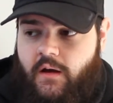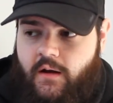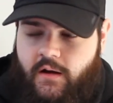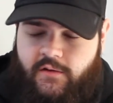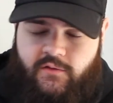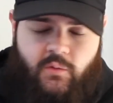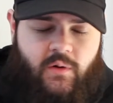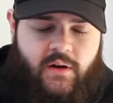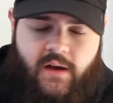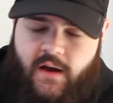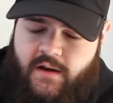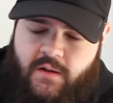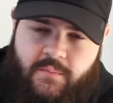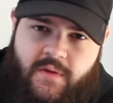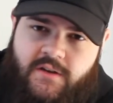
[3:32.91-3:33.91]
And I sort of
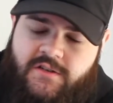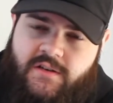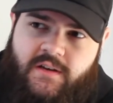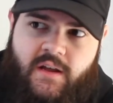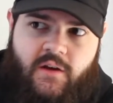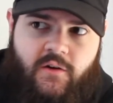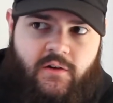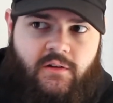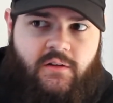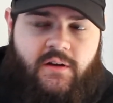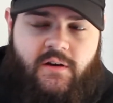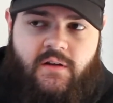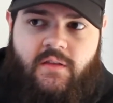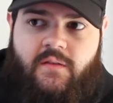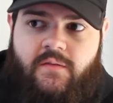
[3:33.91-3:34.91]
kind of mentioned it
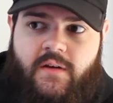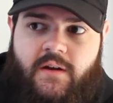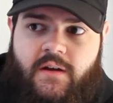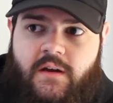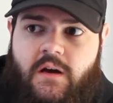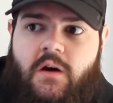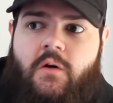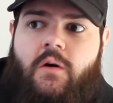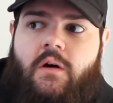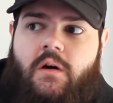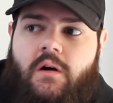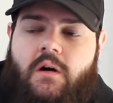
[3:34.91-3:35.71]
earlier in the video,